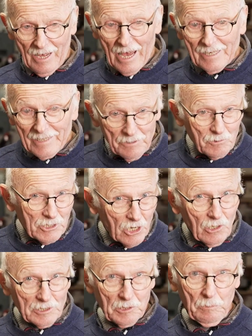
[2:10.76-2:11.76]
and they would
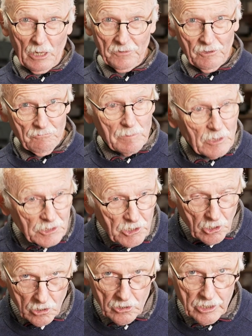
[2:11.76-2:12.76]
all spot the ribbon
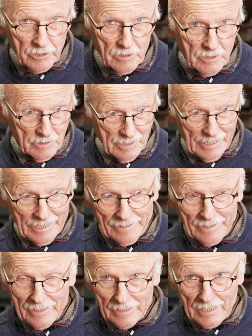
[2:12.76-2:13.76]
torque
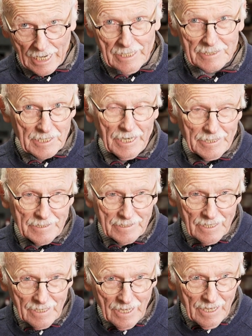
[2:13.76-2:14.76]
in the glass case,
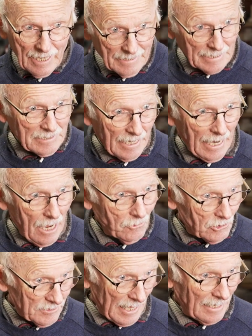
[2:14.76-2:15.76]
and they'd say,
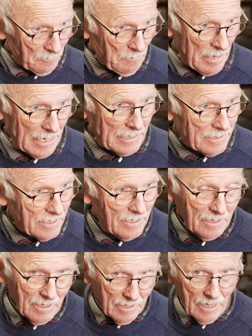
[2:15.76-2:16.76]
how's that made?
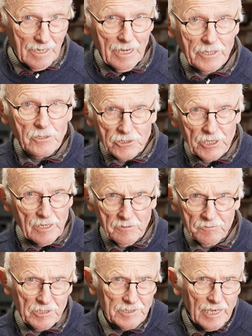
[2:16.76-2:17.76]
And I used to
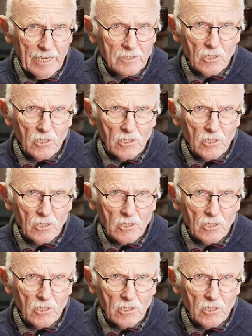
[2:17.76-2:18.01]
have to say, I